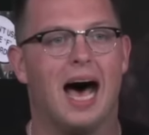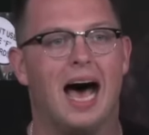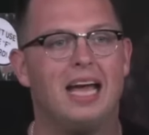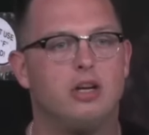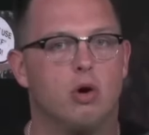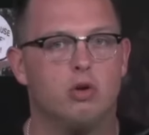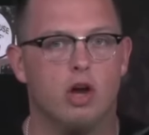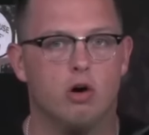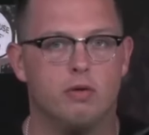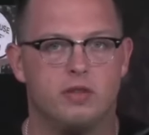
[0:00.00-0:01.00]
I don't
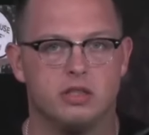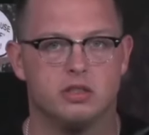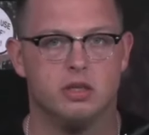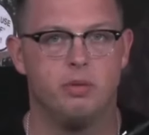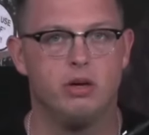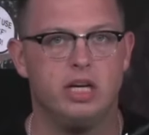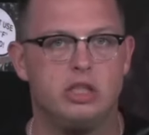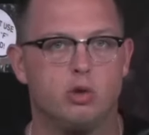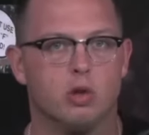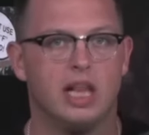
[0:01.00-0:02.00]
know if there's an ability
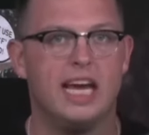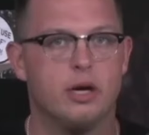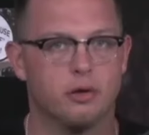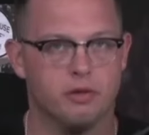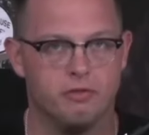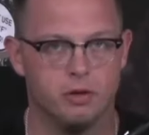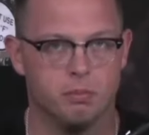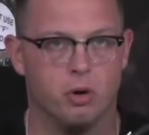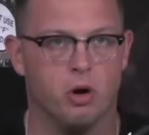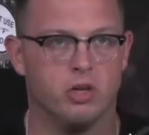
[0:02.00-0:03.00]
to layer the
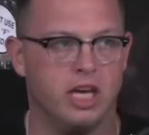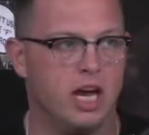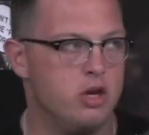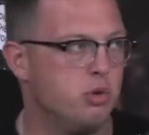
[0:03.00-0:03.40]
football yet.